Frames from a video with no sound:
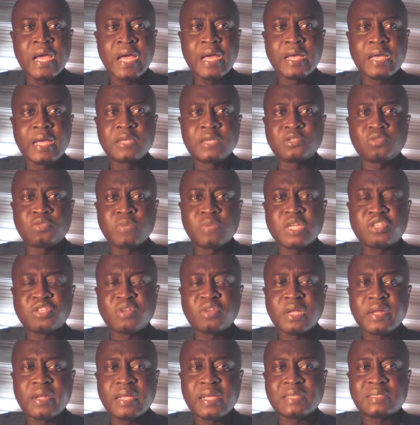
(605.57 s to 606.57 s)
is to ensure
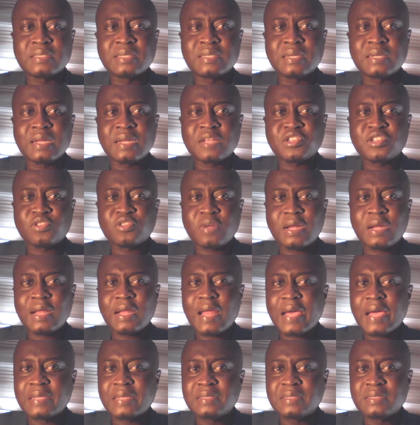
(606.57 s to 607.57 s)
that there's natural
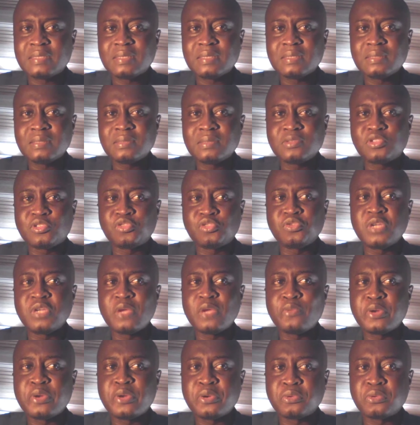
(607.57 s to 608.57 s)
light through the
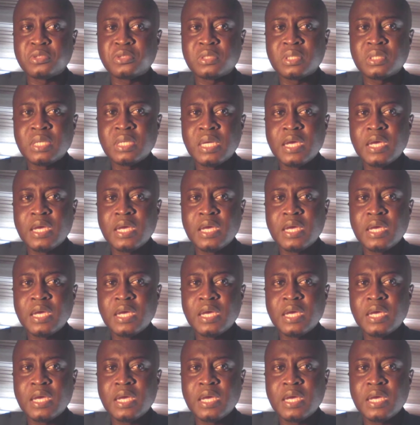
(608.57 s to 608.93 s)
windows.